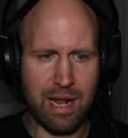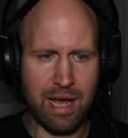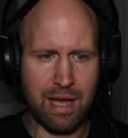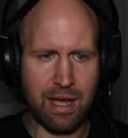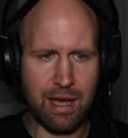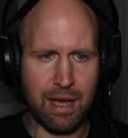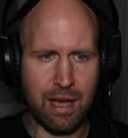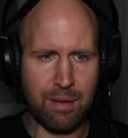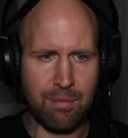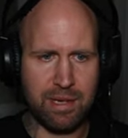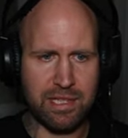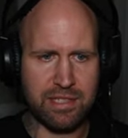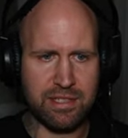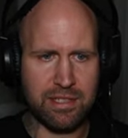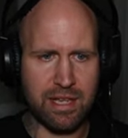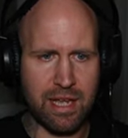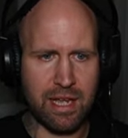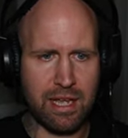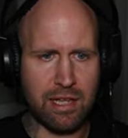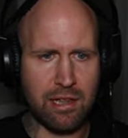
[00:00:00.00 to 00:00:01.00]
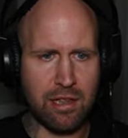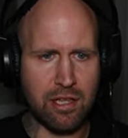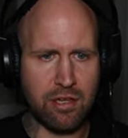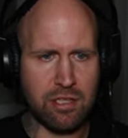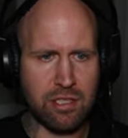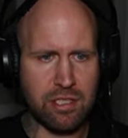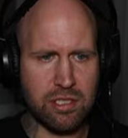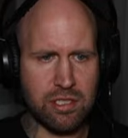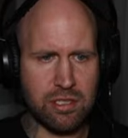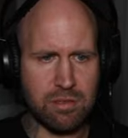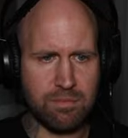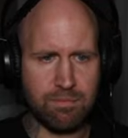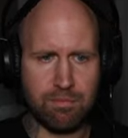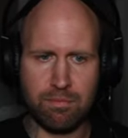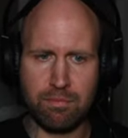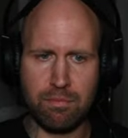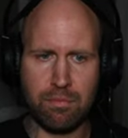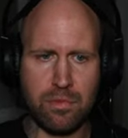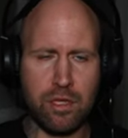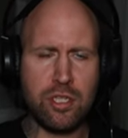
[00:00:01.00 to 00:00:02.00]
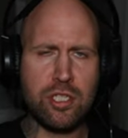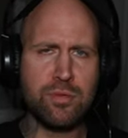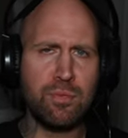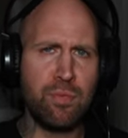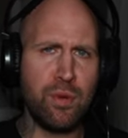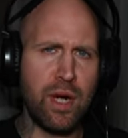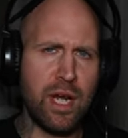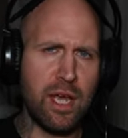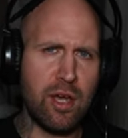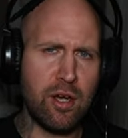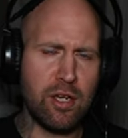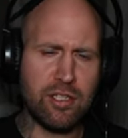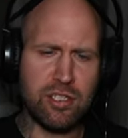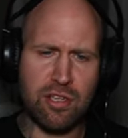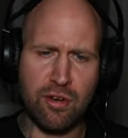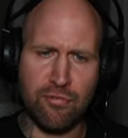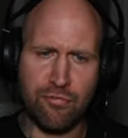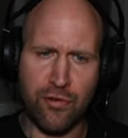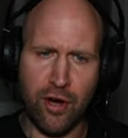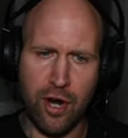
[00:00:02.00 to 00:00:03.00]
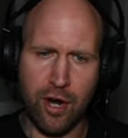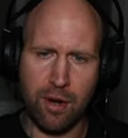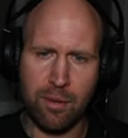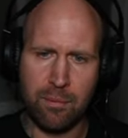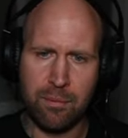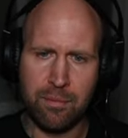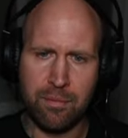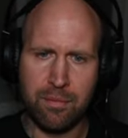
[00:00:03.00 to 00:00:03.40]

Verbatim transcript: I, I must say it looks looks pretty good so far.